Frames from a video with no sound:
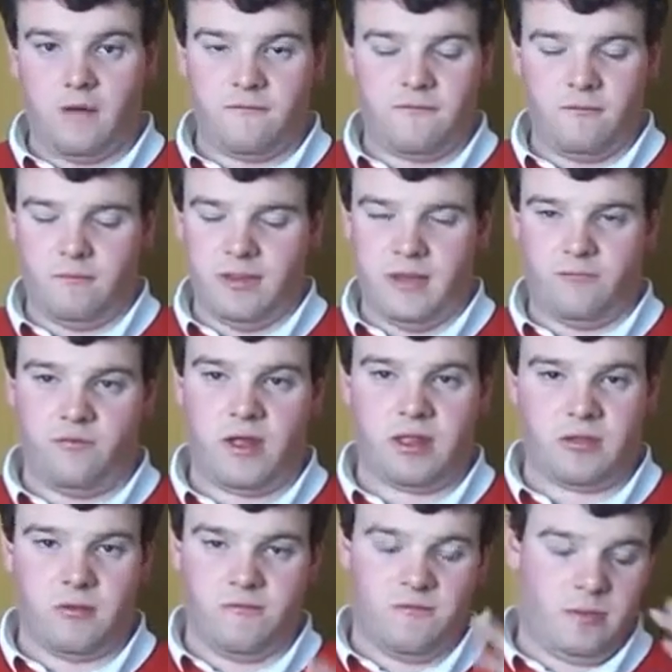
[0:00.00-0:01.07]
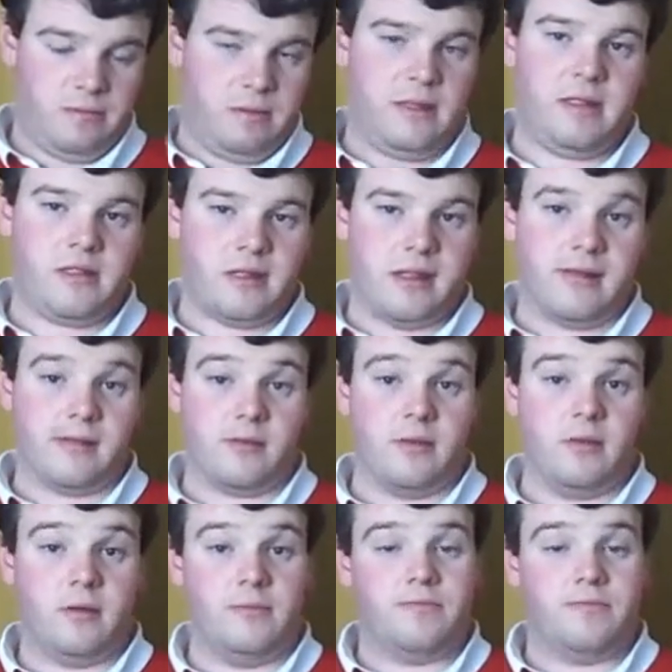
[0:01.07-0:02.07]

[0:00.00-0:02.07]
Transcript: from being rescued from the police station,